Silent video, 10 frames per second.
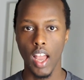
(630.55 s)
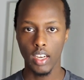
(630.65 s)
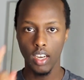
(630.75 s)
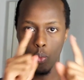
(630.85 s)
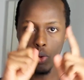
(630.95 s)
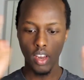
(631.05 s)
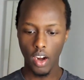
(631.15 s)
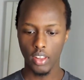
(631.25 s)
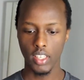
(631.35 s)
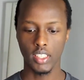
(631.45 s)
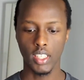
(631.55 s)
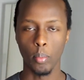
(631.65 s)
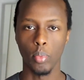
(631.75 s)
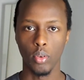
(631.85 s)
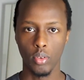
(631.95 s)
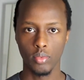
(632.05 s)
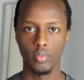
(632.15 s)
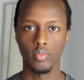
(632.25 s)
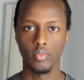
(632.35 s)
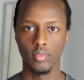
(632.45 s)
And we are this temple.
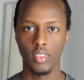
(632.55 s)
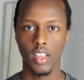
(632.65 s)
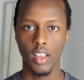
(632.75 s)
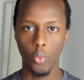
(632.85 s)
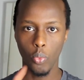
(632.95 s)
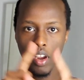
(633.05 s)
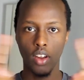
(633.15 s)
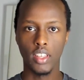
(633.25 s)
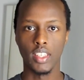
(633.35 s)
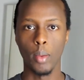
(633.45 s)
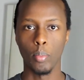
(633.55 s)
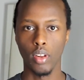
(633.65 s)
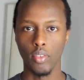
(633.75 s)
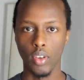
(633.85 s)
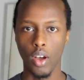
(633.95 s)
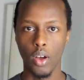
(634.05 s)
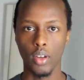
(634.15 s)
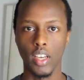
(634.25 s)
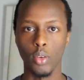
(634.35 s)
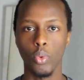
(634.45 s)
We are the temple of
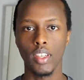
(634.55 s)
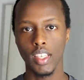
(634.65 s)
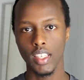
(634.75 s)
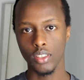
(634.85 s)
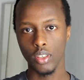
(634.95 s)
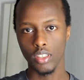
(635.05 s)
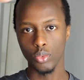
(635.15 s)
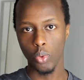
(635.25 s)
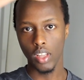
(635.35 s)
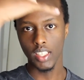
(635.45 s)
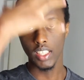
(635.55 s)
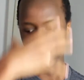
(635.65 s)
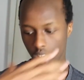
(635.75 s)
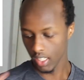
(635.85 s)
God. And one day he's going to dwell in us.